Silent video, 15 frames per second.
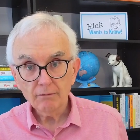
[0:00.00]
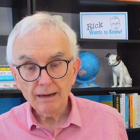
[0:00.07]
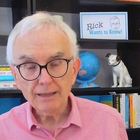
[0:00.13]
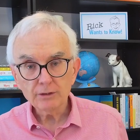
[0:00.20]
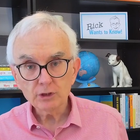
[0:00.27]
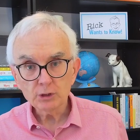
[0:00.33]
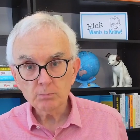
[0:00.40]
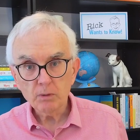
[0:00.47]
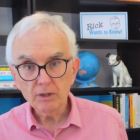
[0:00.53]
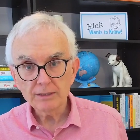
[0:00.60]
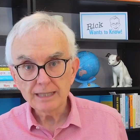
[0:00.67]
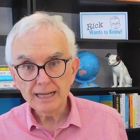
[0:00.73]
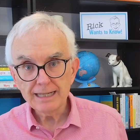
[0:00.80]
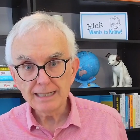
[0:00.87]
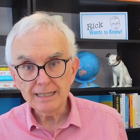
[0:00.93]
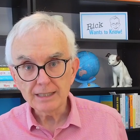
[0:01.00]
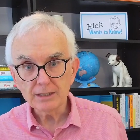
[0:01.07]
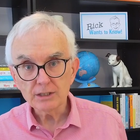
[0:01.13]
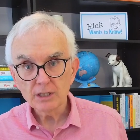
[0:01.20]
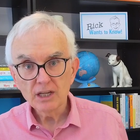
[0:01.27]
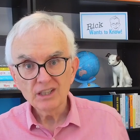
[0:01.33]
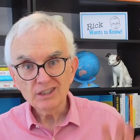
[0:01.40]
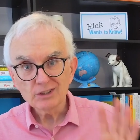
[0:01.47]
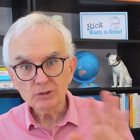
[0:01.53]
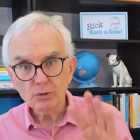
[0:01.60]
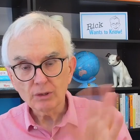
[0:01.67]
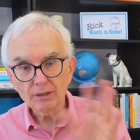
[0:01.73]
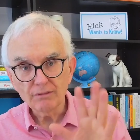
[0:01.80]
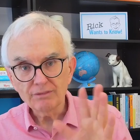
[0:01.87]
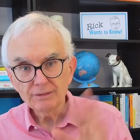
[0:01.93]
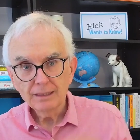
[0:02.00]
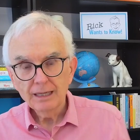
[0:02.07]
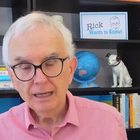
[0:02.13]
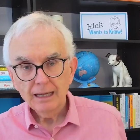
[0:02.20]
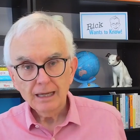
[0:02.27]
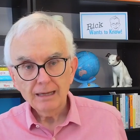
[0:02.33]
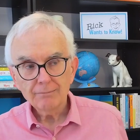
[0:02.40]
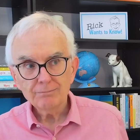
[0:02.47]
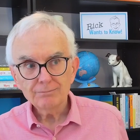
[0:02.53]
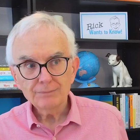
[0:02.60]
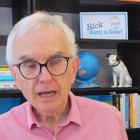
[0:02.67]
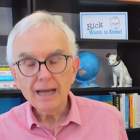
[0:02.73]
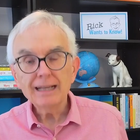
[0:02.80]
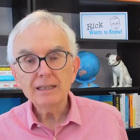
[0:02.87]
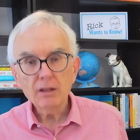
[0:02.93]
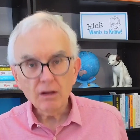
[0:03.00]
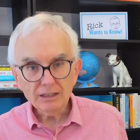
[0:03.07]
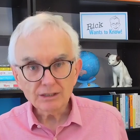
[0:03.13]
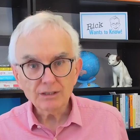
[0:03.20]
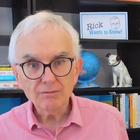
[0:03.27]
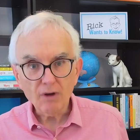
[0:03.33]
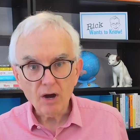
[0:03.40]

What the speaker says: rather spontaneous, sort of. I had lots of